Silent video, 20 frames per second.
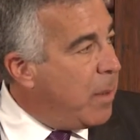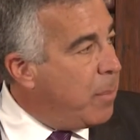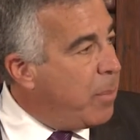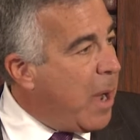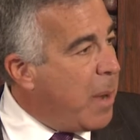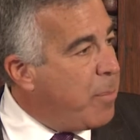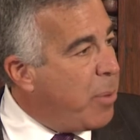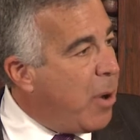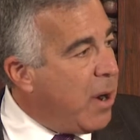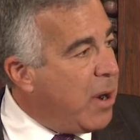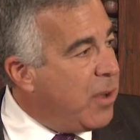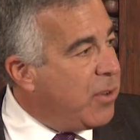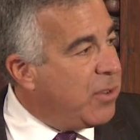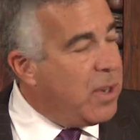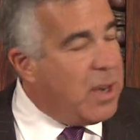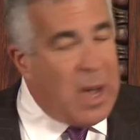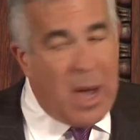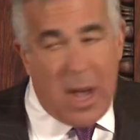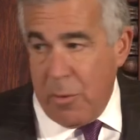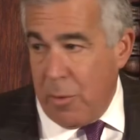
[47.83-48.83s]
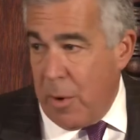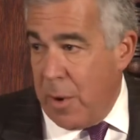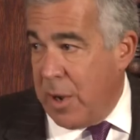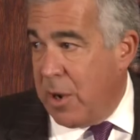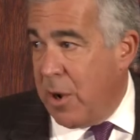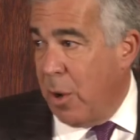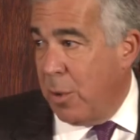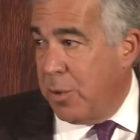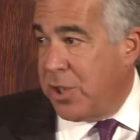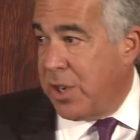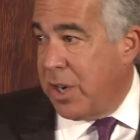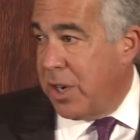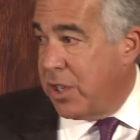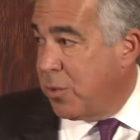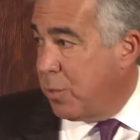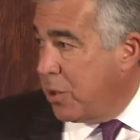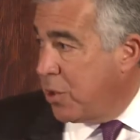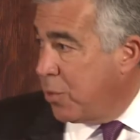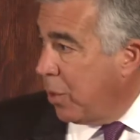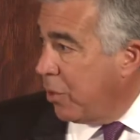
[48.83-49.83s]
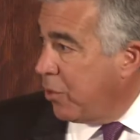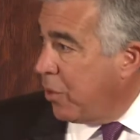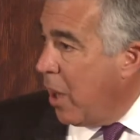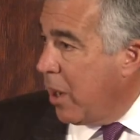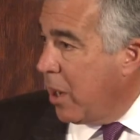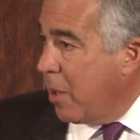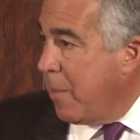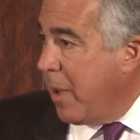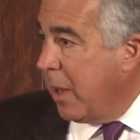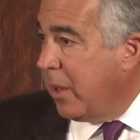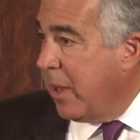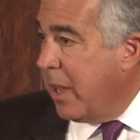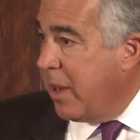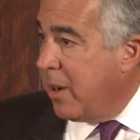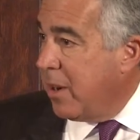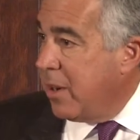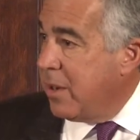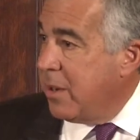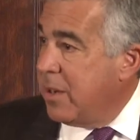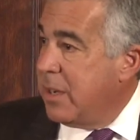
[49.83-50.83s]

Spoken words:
bipartisan honorary co-chairs, which we'll talk about later.